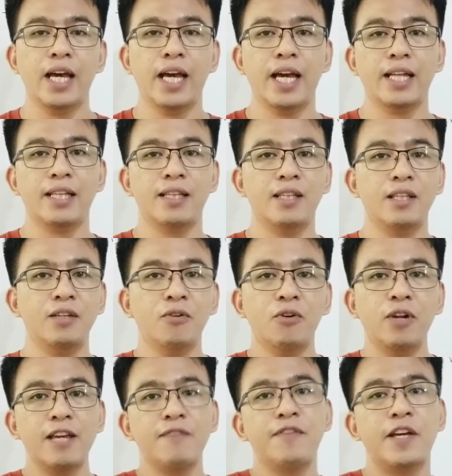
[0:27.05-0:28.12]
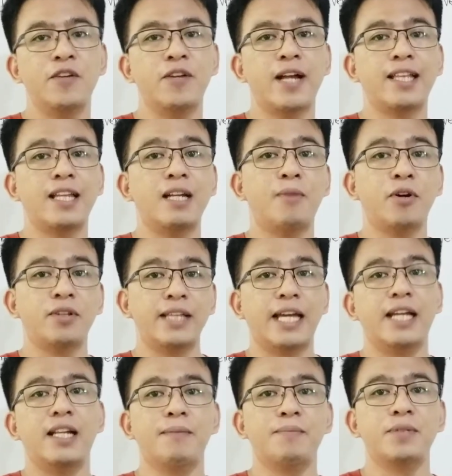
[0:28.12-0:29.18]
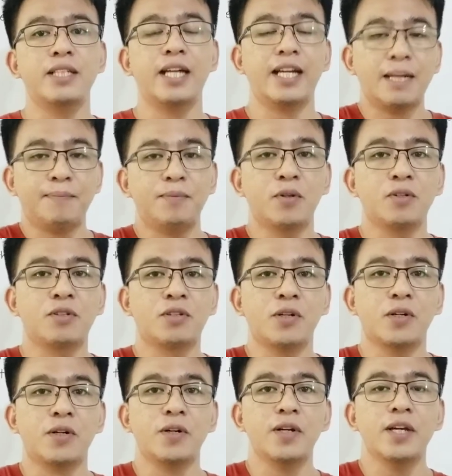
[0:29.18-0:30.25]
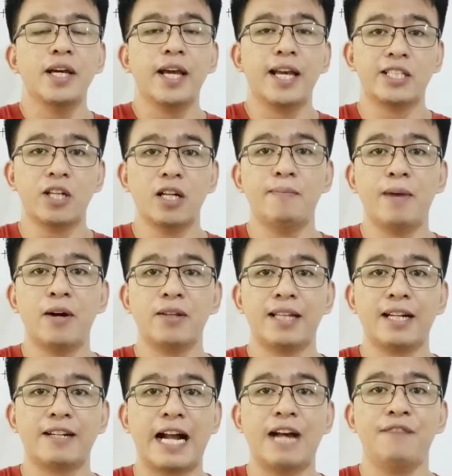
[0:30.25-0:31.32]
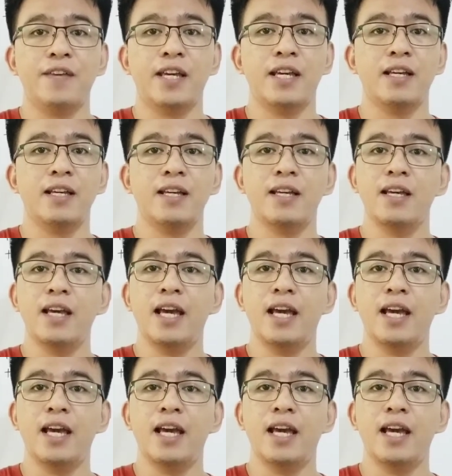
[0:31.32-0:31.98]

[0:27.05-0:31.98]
And yung huling video natin about the ellipse na in-upload ko is all about the graphing